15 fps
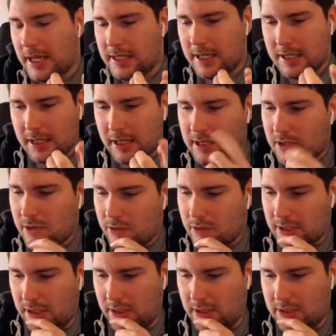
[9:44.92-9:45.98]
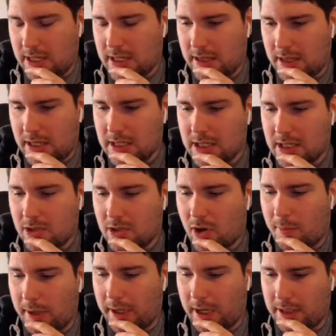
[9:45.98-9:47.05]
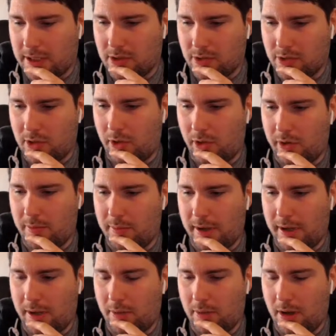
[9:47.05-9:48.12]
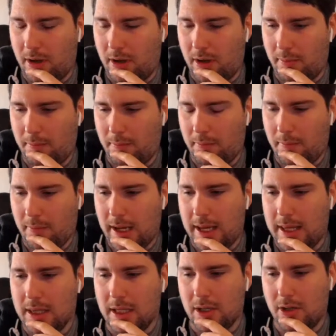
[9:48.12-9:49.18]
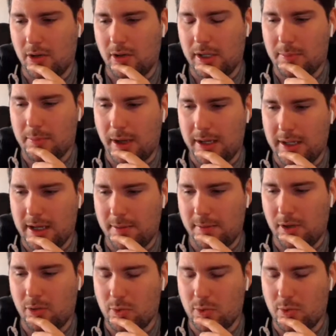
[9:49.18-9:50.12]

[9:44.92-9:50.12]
it's, it's interesting because this is a topic I talked a lot about um, in the early pandemic.